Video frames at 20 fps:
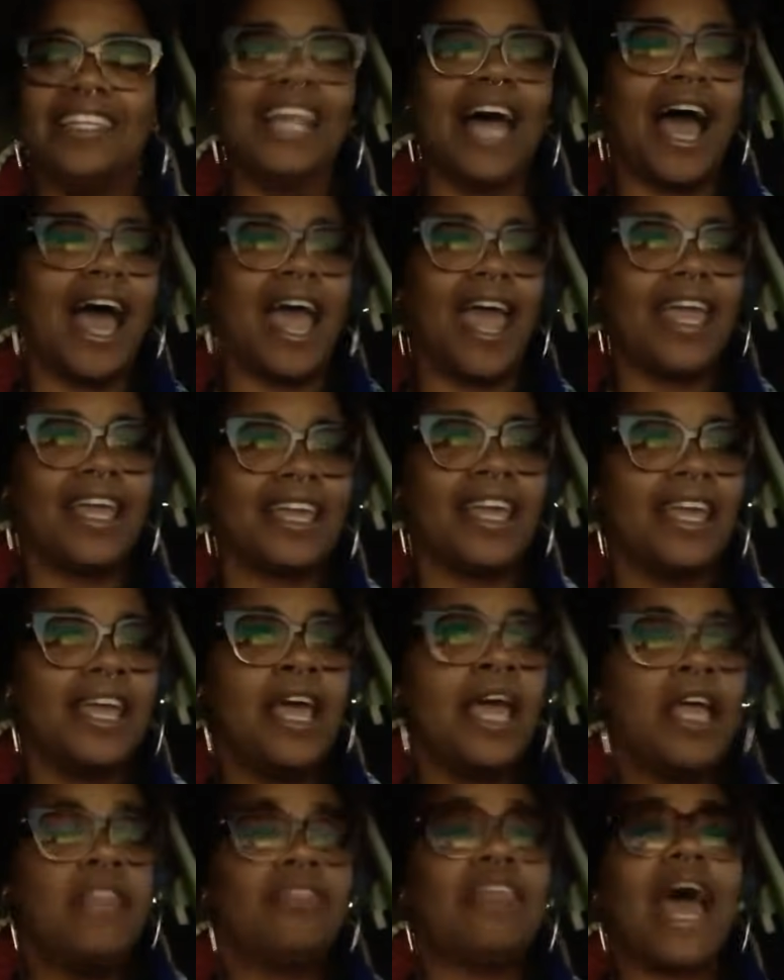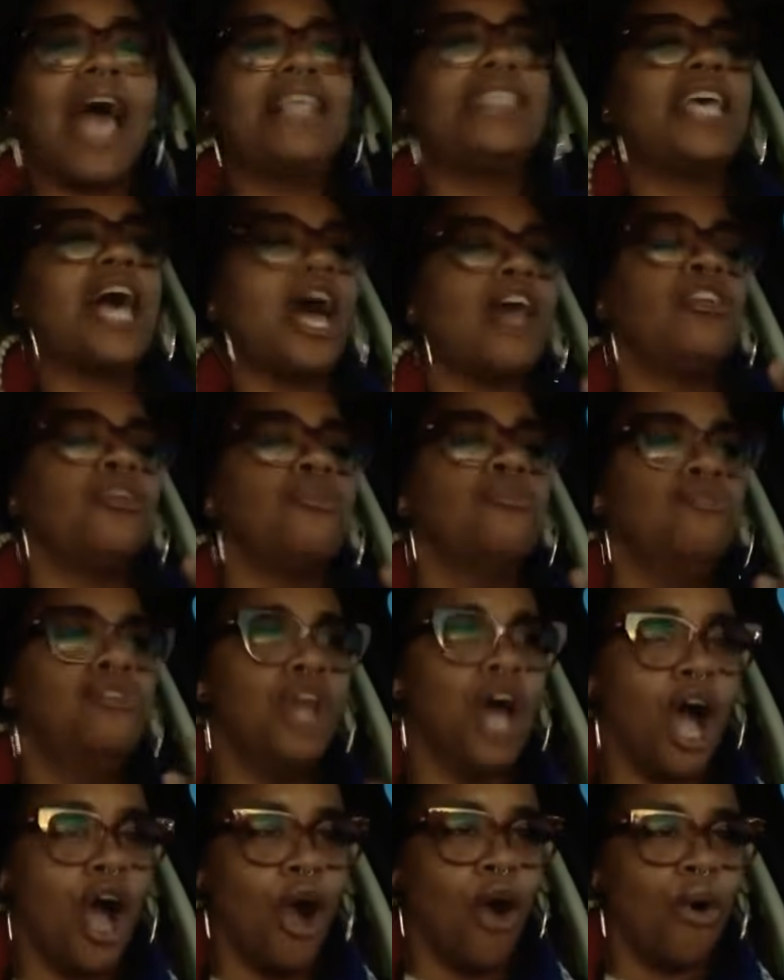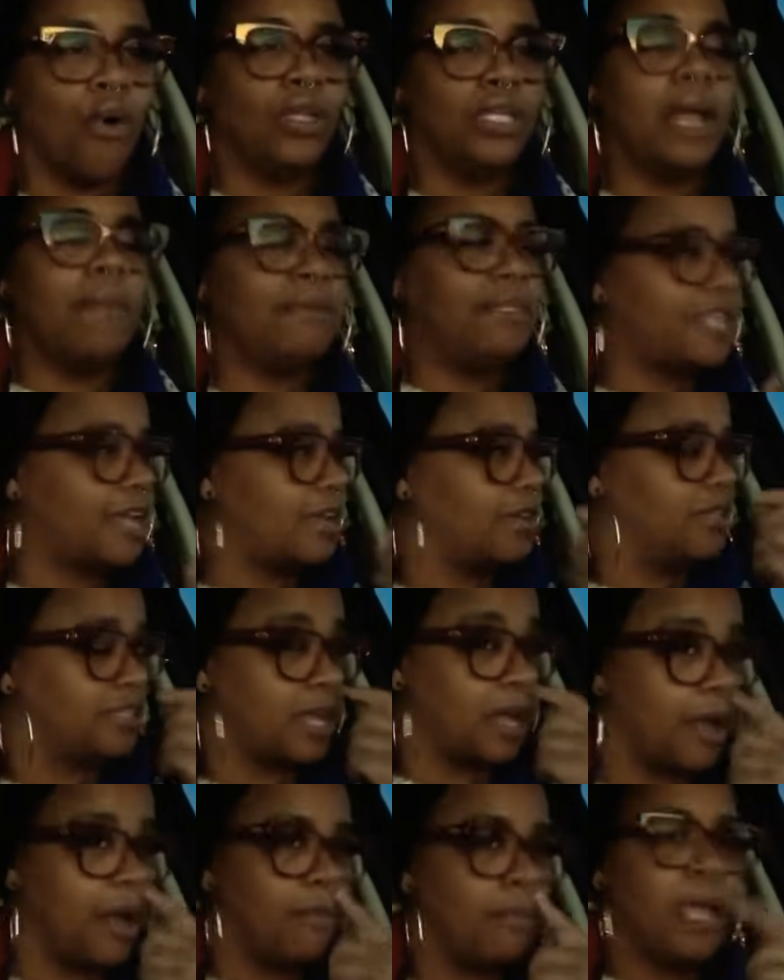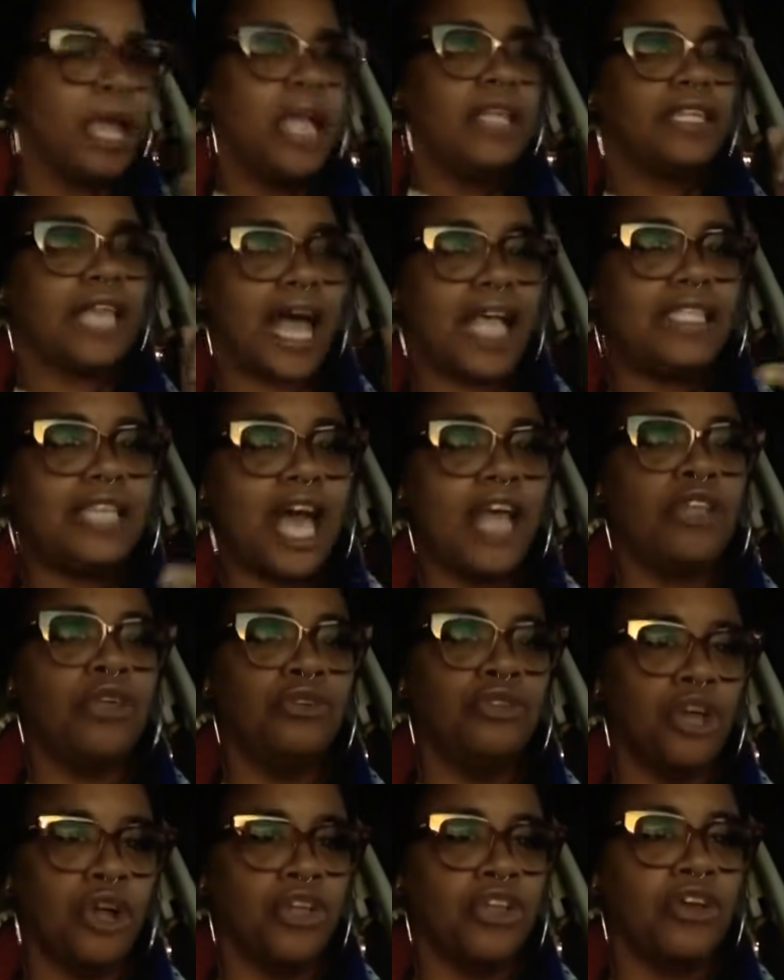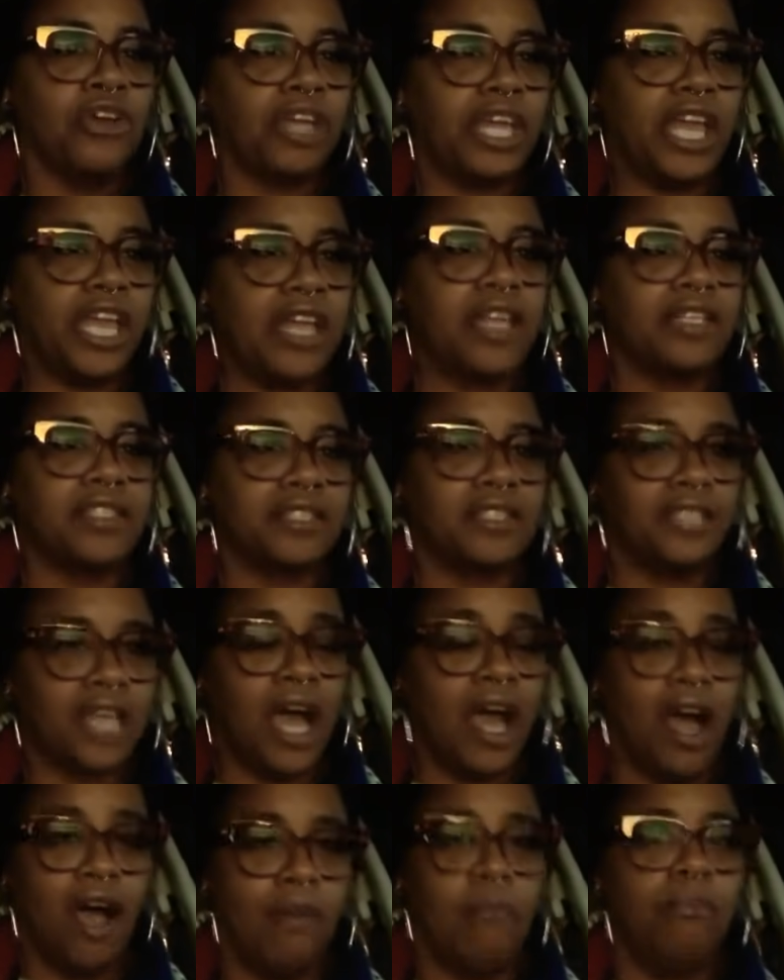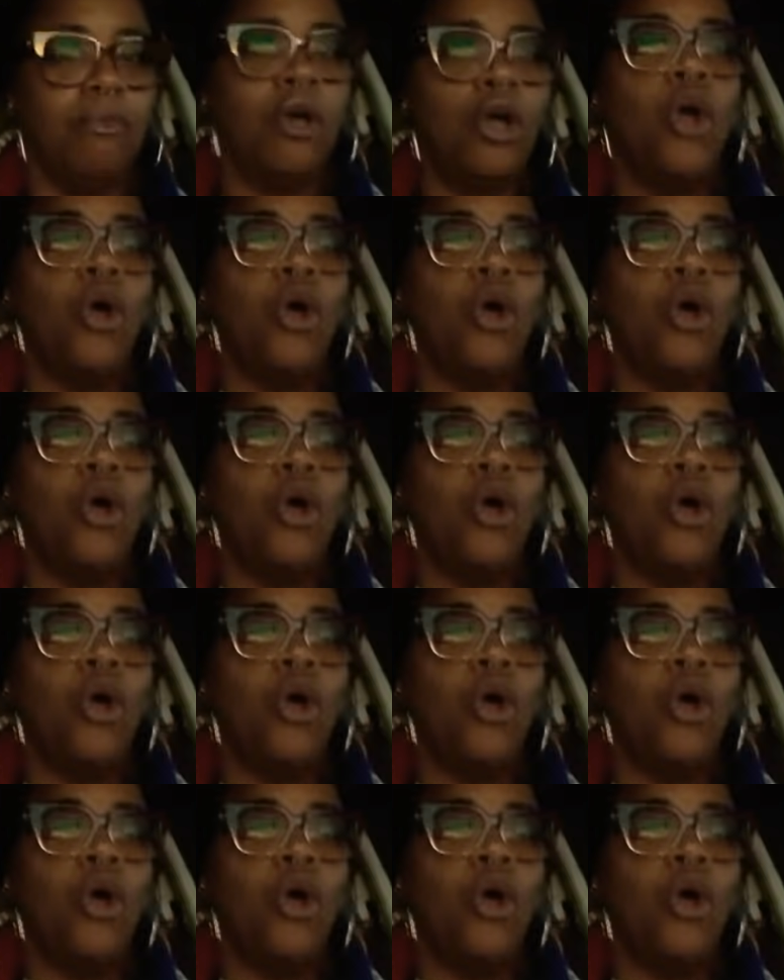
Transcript: Like, that's how you know. Let me tell you something. That's how you know your kid is dumb.